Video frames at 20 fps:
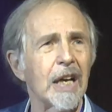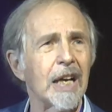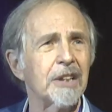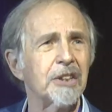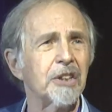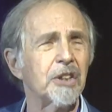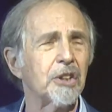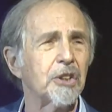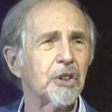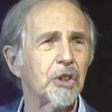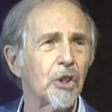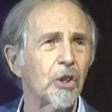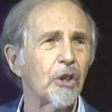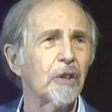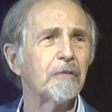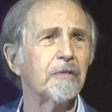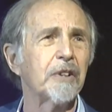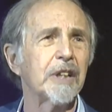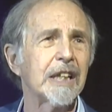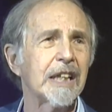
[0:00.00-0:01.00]
as
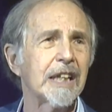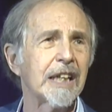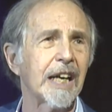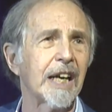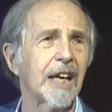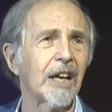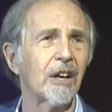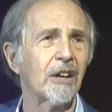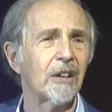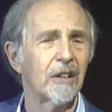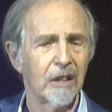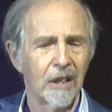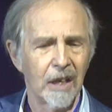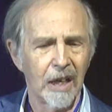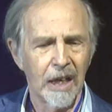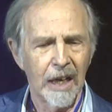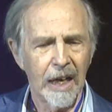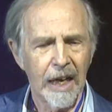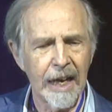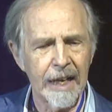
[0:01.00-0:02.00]
deserving care,
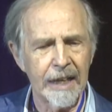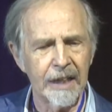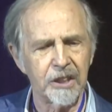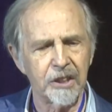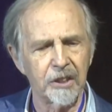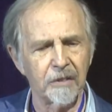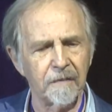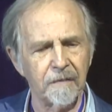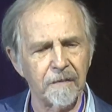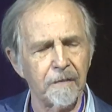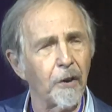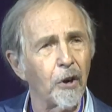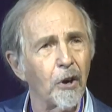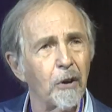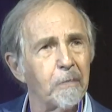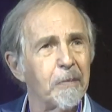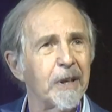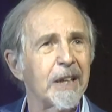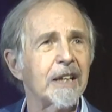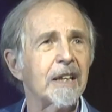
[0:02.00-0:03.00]
and it's
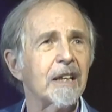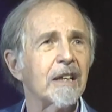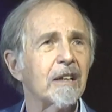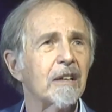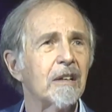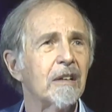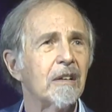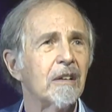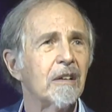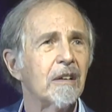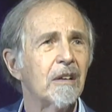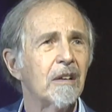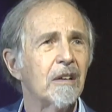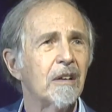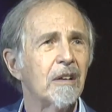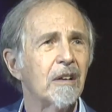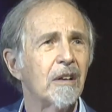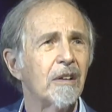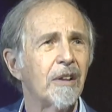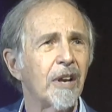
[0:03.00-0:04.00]
affirming
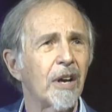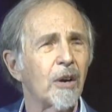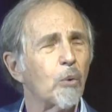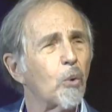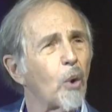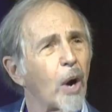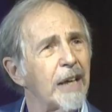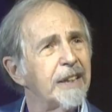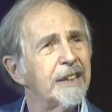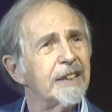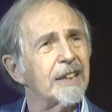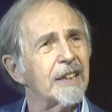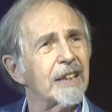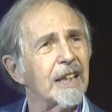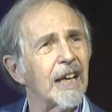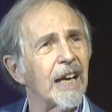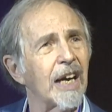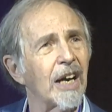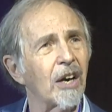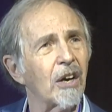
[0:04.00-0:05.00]
their right to
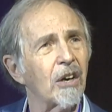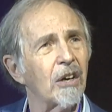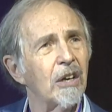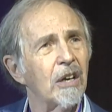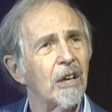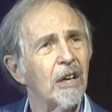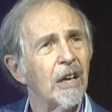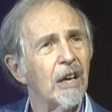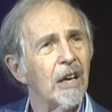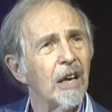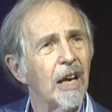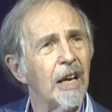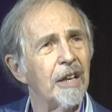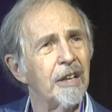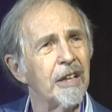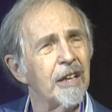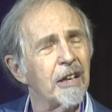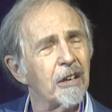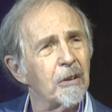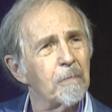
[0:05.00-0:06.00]
care and
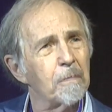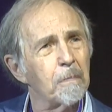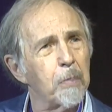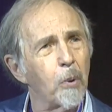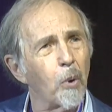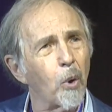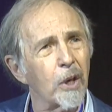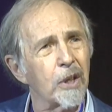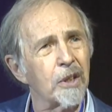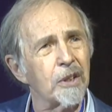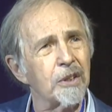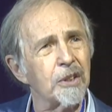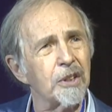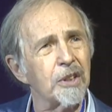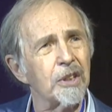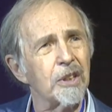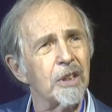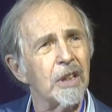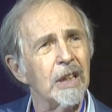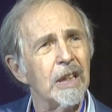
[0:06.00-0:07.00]
their
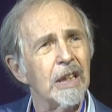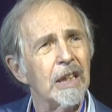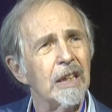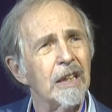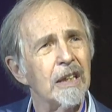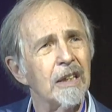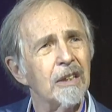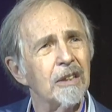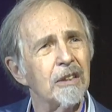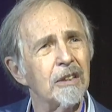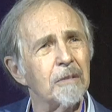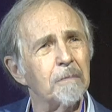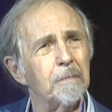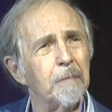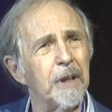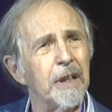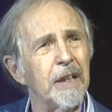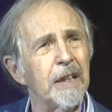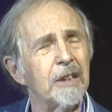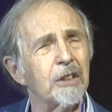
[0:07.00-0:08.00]
importance
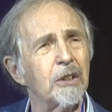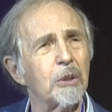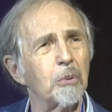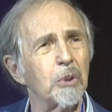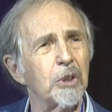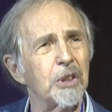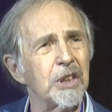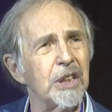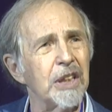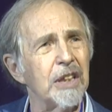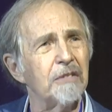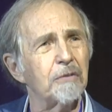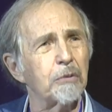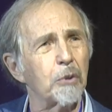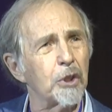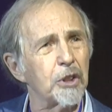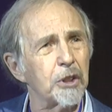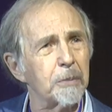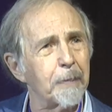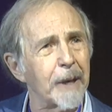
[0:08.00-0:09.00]
to receive
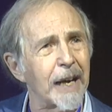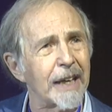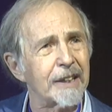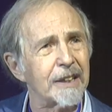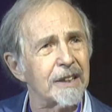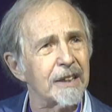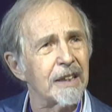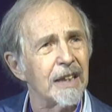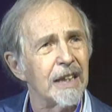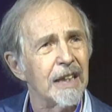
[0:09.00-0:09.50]
respect.